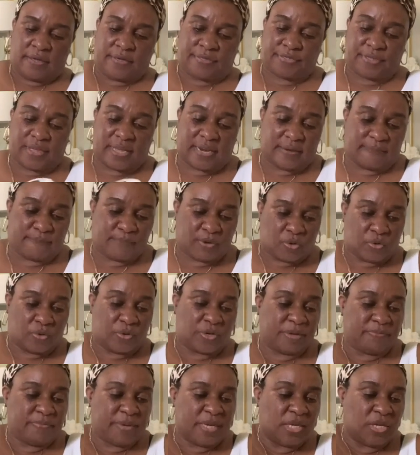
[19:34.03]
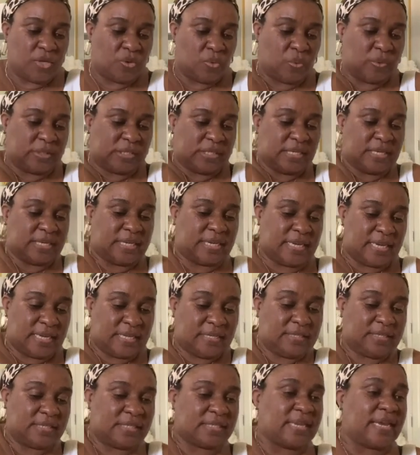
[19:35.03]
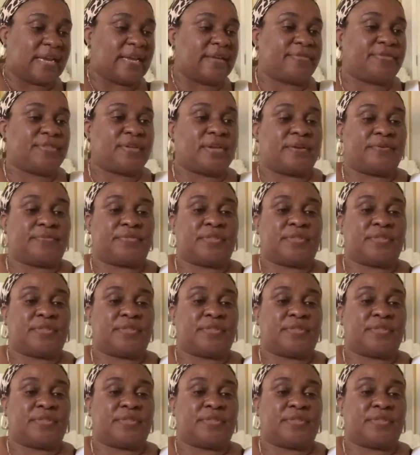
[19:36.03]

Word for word: that I'm gonna be using inside there.